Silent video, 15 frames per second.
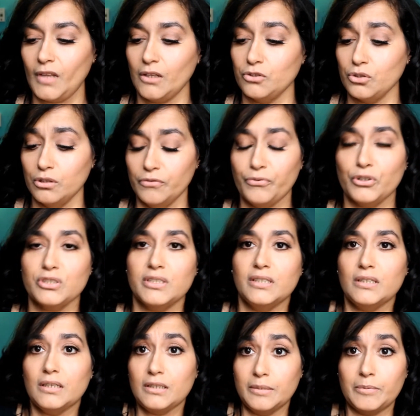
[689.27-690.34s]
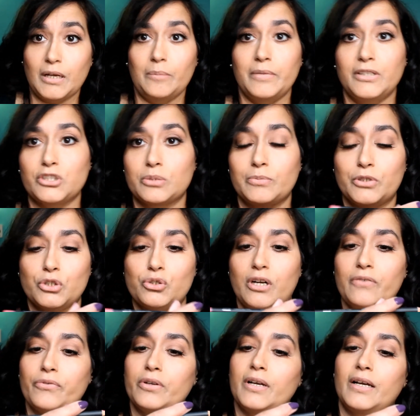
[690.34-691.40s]
So the first lip combination I'm going to
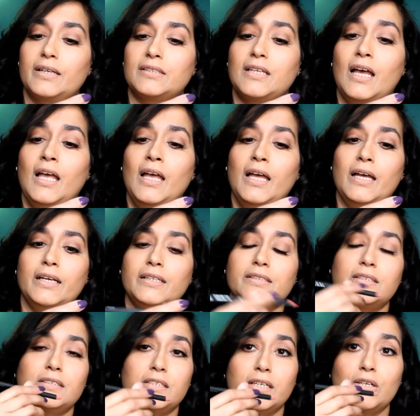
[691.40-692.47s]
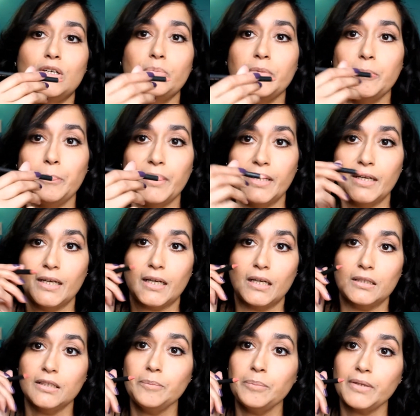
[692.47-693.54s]
try for you guys is the Tickle Me Pink
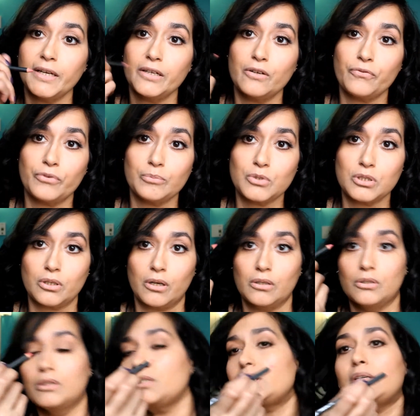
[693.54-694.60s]
Lip Liner from Starlooks.